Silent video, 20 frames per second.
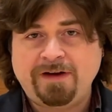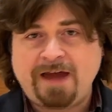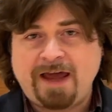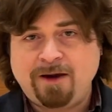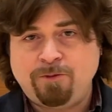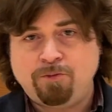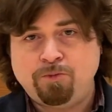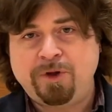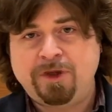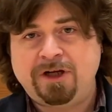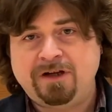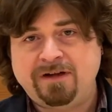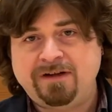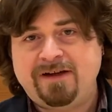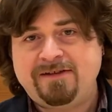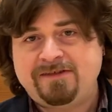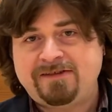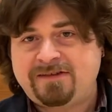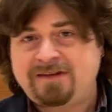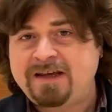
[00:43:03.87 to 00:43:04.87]
and build a
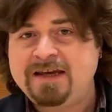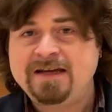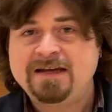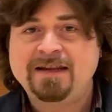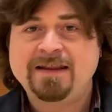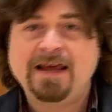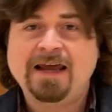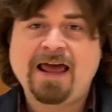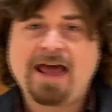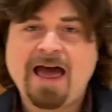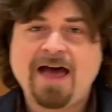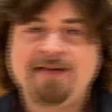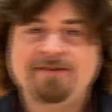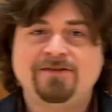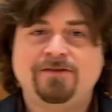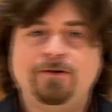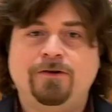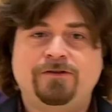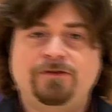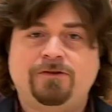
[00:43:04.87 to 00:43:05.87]
scene that has
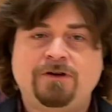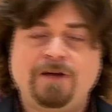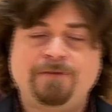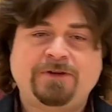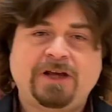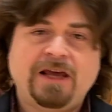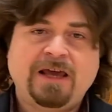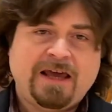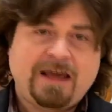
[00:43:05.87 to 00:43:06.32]
no script